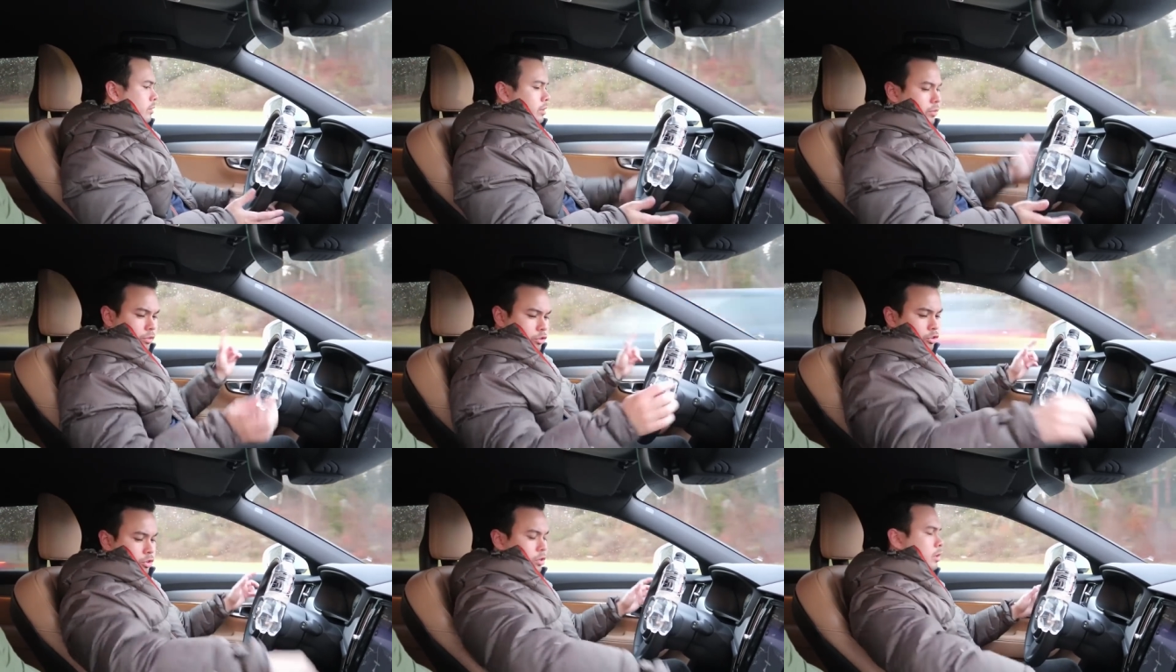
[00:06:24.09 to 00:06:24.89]
there's a
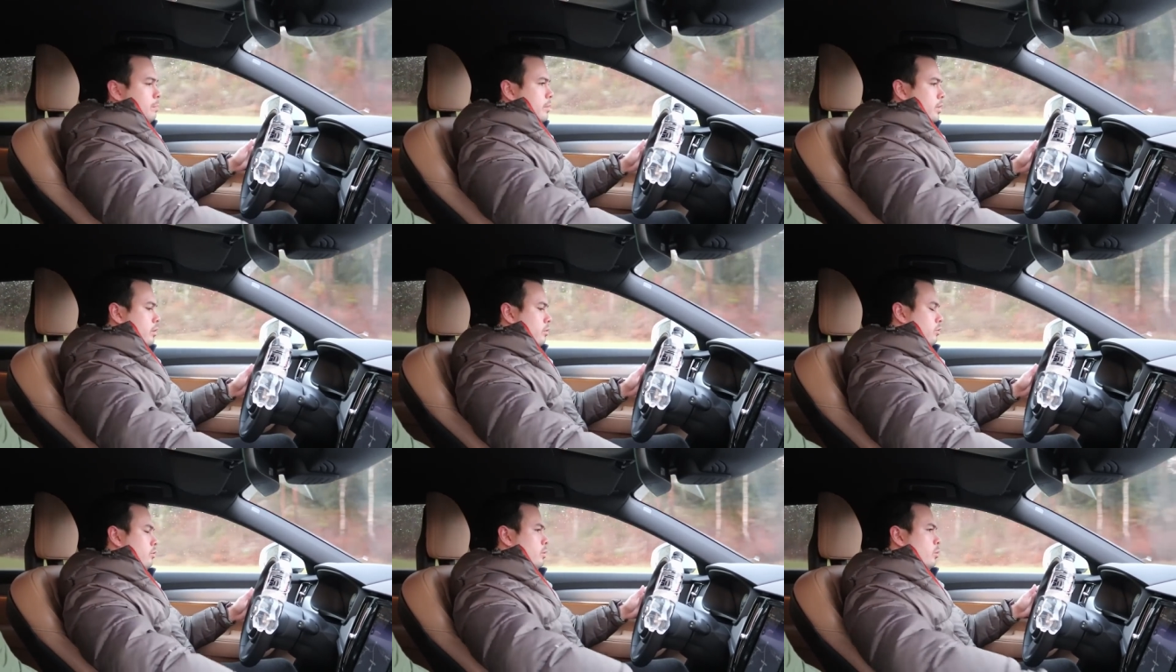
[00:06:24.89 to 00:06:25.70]
turn up here,
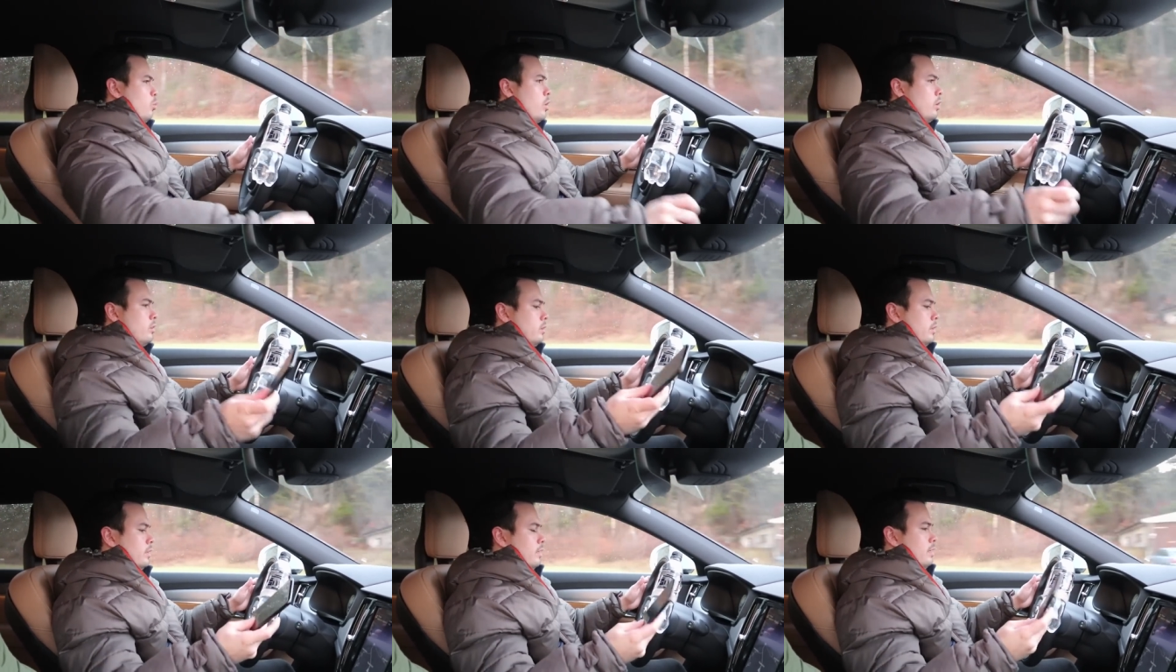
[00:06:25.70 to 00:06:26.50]
so it will
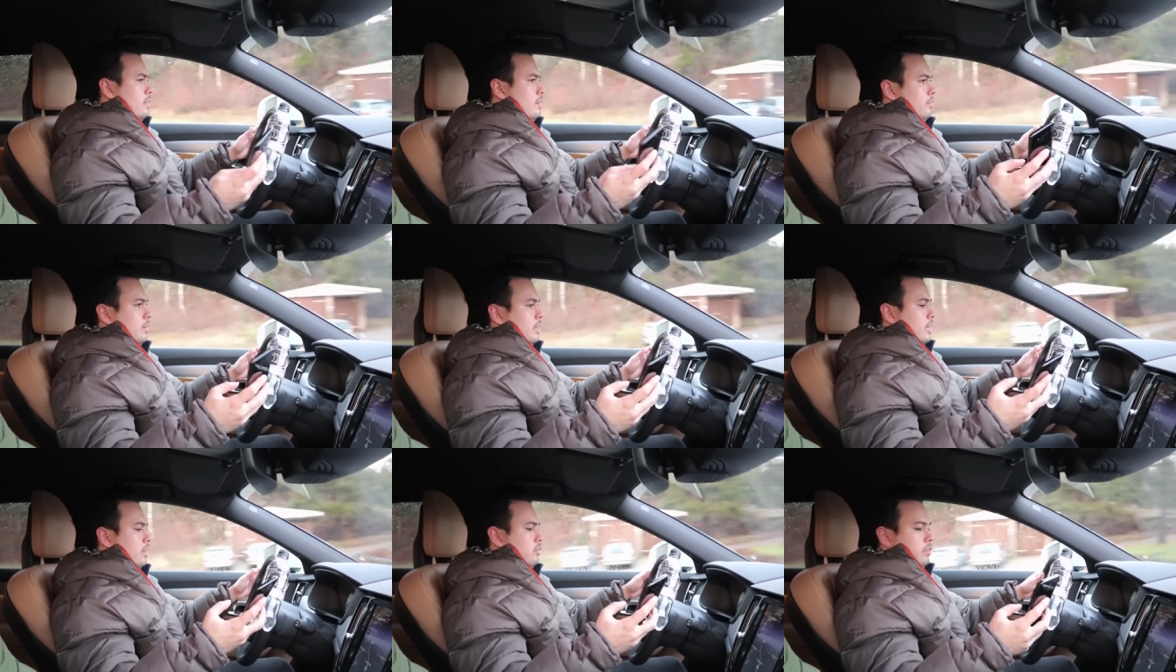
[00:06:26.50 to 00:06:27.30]

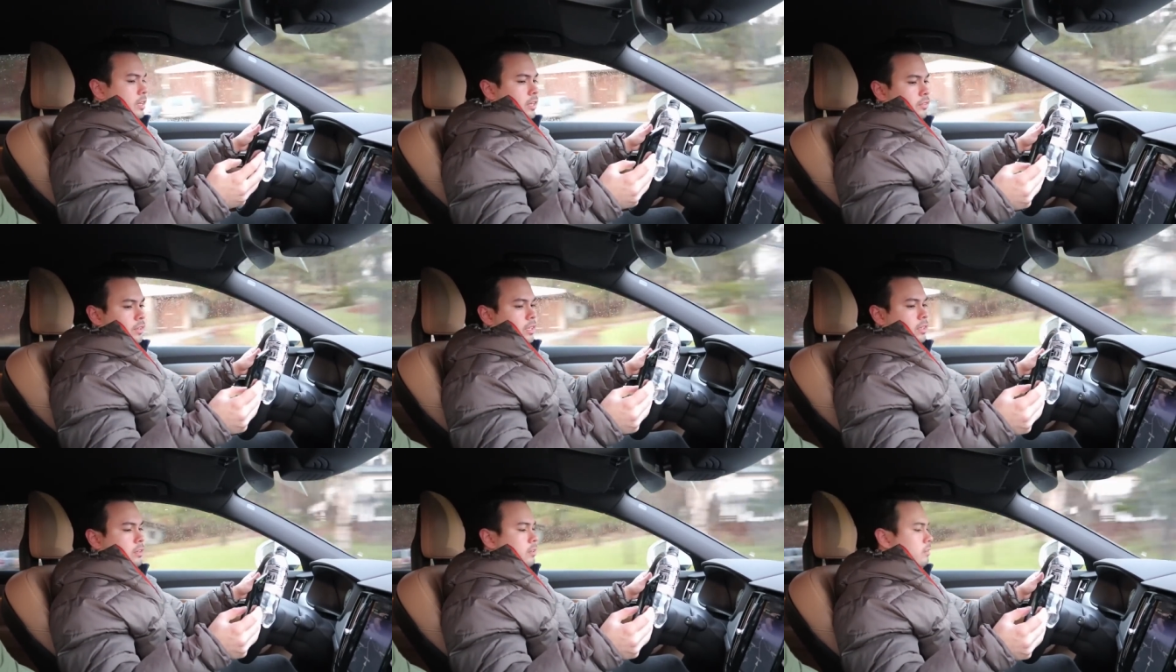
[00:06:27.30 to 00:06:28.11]
disengage any
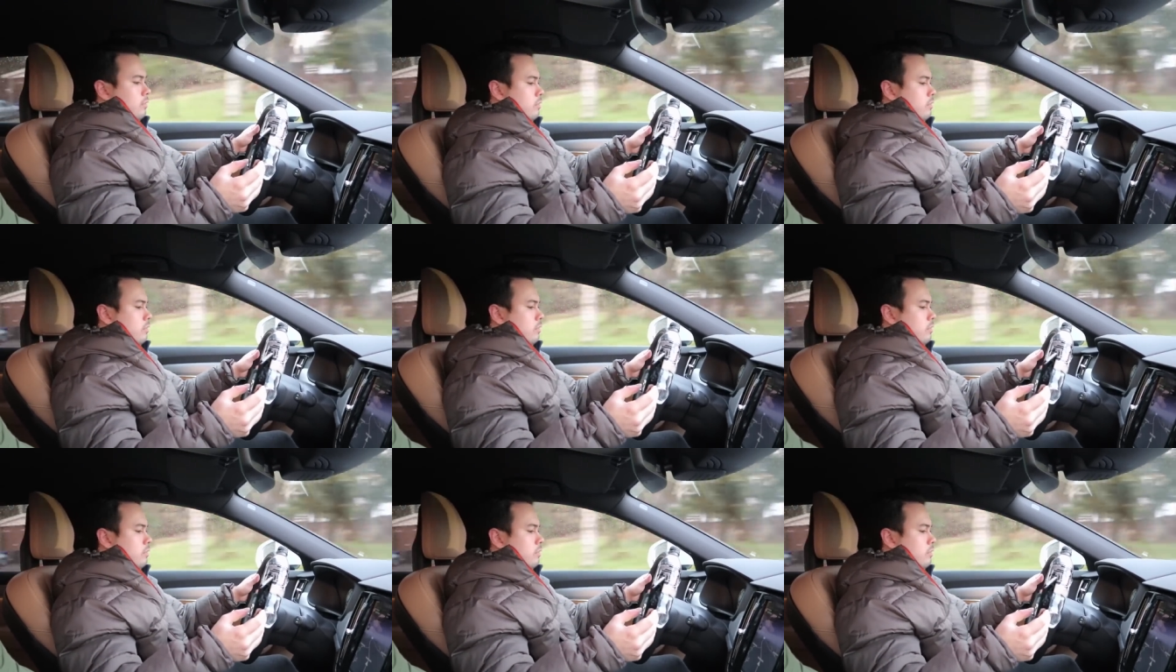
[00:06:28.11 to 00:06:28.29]
second.